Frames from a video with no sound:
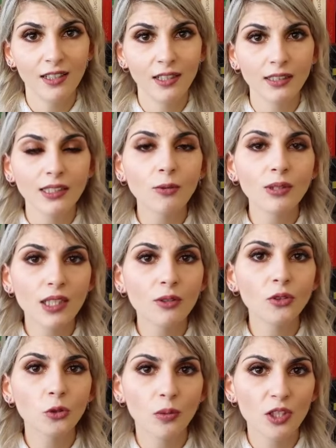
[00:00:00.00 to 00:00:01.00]
so it's
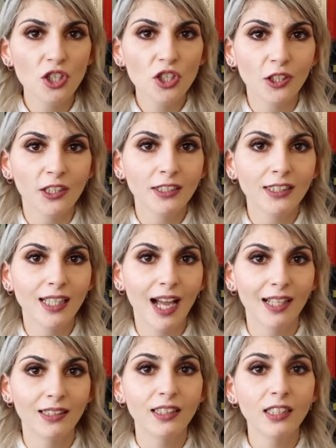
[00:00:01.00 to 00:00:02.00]
going to ensure
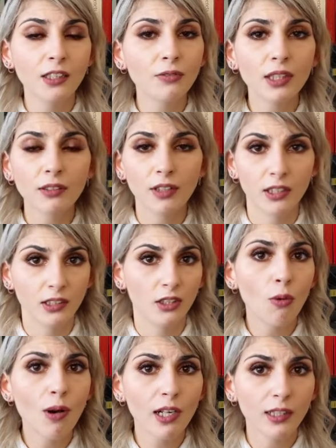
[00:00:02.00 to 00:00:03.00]
that even if there's
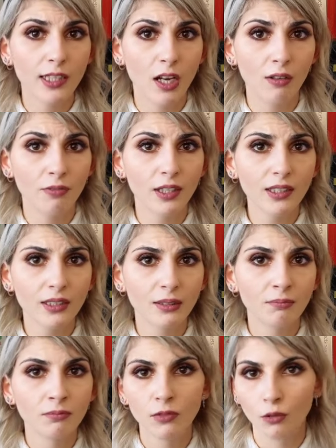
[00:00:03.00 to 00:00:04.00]
no one at the office,
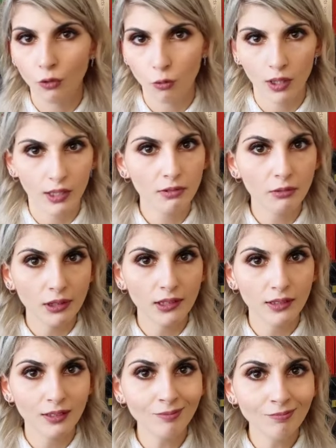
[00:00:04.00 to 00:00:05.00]
for whatever
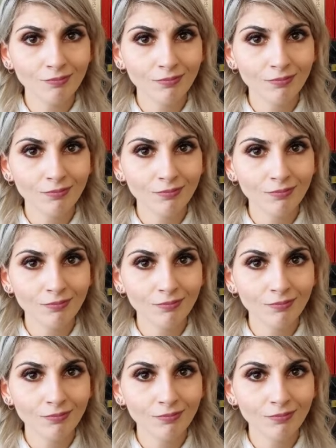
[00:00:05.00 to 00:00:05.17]
reason,